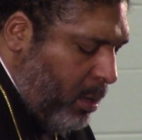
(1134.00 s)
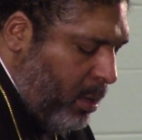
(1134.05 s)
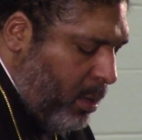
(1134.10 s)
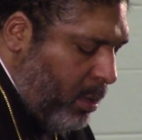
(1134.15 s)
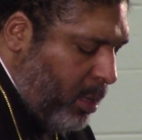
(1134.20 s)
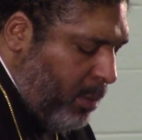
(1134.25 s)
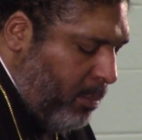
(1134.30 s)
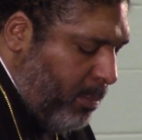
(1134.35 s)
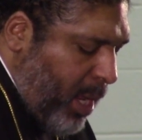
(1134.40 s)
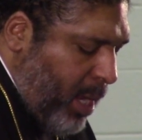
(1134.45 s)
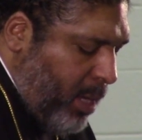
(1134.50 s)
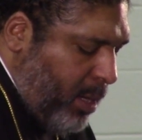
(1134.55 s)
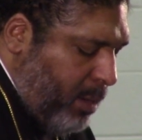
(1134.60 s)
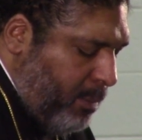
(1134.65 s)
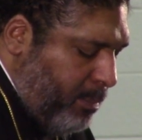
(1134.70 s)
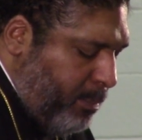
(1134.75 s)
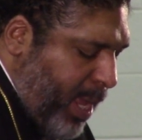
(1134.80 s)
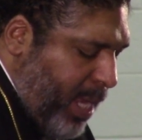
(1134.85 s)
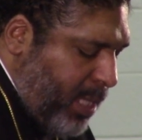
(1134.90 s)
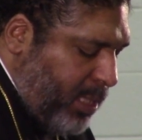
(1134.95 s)

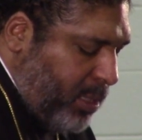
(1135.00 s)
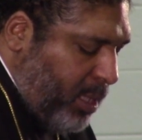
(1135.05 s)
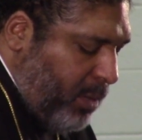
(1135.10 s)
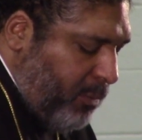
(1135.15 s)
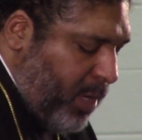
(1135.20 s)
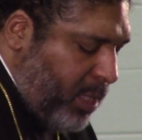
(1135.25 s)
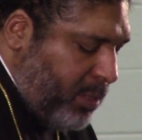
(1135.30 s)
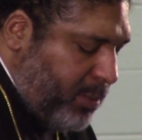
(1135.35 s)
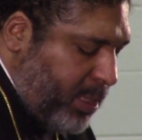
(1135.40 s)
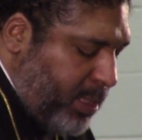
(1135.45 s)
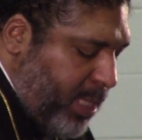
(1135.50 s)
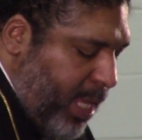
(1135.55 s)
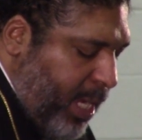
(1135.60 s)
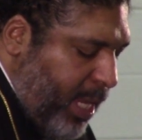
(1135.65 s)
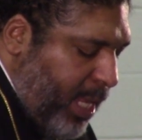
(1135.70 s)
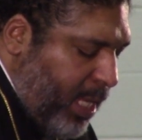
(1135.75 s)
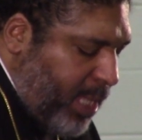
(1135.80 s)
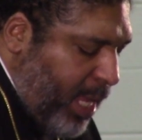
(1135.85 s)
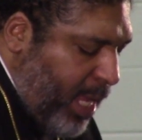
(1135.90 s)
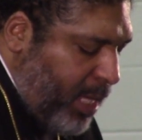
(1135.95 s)
Dominion, based in Richard, said
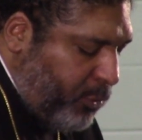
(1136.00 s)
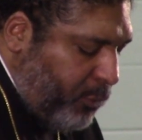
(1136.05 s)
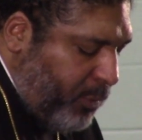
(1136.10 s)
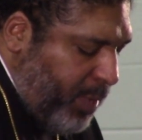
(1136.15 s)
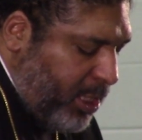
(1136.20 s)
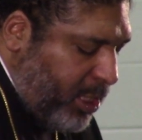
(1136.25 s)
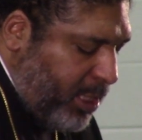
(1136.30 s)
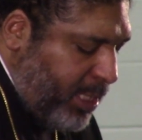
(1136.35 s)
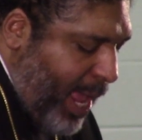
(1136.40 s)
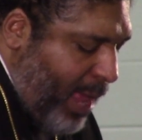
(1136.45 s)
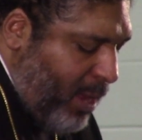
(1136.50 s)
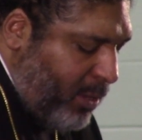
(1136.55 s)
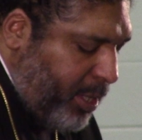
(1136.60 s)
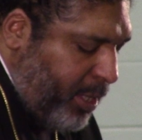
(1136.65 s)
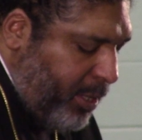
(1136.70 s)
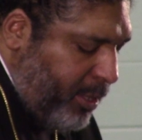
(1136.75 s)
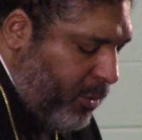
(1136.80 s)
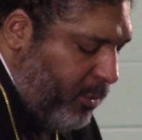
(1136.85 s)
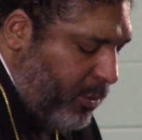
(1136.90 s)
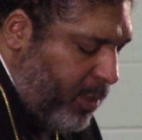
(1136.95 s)
it has reached out
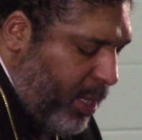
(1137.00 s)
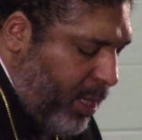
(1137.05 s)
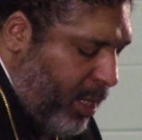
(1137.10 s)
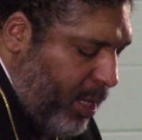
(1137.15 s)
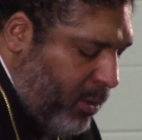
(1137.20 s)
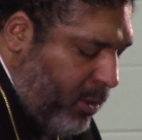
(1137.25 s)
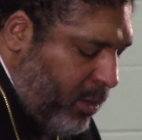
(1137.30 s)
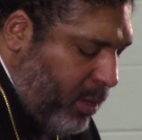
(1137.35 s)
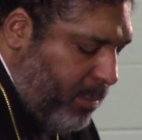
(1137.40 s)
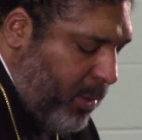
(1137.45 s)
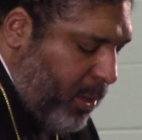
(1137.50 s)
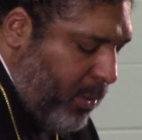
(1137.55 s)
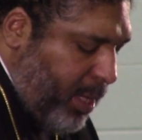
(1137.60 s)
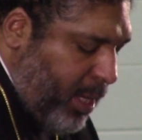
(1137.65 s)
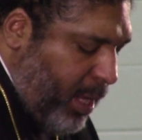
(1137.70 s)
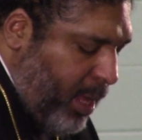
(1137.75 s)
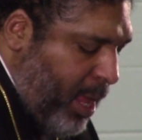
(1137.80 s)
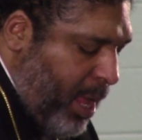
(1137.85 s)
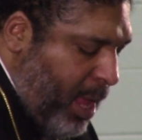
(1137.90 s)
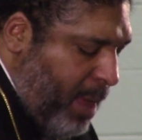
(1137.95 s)
to Union Hill
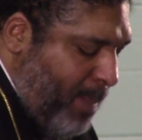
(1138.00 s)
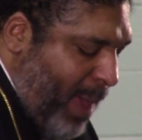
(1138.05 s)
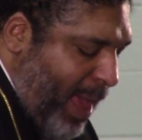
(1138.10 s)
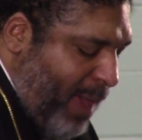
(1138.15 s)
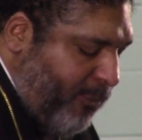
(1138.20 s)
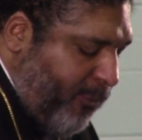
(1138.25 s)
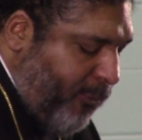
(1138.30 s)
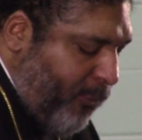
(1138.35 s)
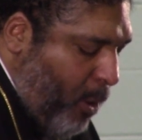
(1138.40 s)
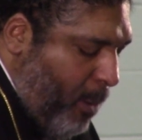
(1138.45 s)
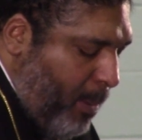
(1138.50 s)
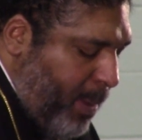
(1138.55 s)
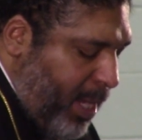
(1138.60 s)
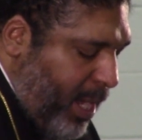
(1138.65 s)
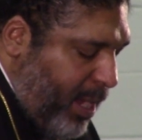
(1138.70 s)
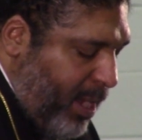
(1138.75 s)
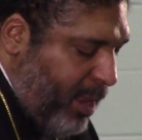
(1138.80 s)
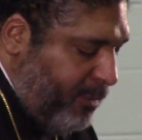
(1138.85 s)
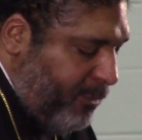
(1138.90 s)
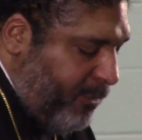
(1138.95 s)
community by forming
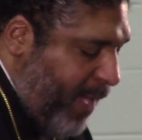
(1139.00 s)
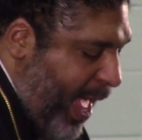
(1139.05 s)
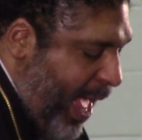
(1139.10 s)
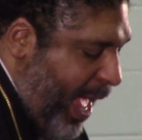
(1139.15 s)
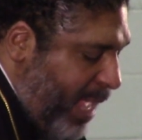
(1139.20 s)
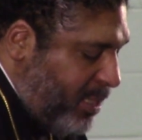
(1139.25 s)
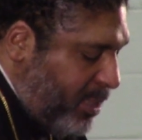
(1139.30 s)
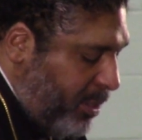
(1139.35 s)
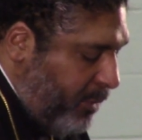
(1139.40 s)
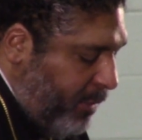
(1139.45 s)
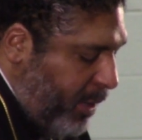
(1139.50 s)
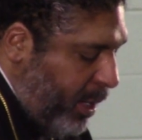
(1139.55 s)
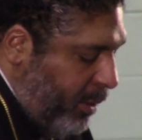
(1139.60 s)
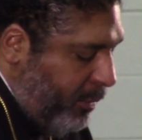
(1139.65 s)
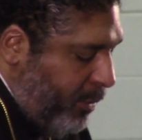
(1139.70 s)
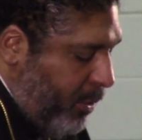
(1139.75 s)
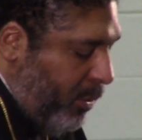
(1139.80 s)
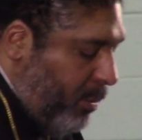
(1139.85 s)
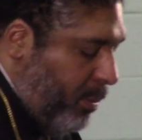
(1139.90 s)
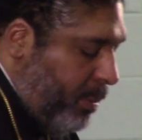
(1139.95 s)
an advisory
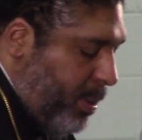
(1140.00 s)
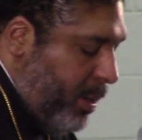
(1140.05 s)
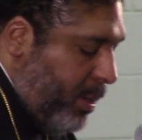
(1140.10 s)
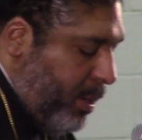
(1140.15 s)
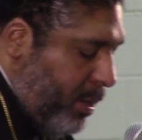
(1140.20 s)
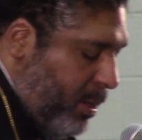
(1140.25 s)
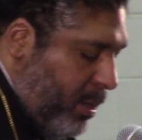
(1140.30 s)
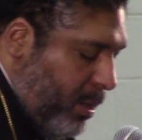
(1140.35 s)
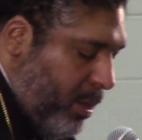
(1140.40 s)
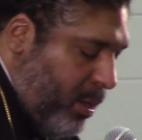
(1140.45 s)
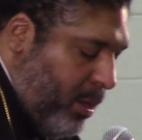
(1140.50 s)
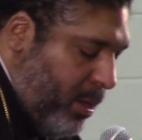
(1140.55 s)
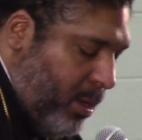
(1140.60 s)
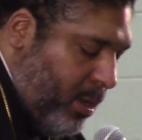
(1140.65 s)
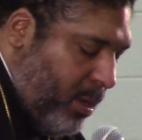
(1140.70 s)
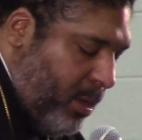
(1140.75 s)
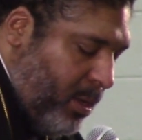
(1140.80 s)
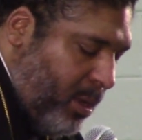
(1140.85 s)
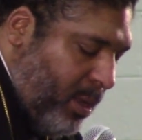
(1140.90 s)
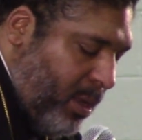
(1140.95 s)
group.
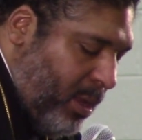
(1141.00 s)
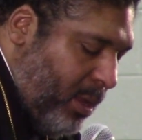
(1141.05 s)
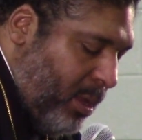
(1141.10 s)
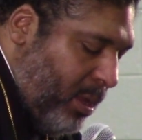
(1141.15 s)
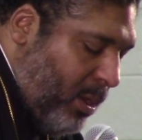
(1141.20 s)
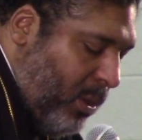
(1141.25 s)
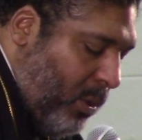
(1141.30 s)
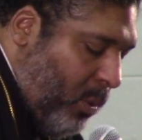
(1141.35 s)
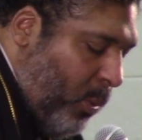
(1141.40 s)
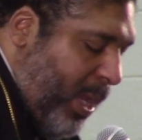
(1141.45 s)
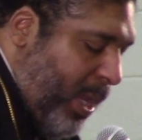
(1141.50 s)
We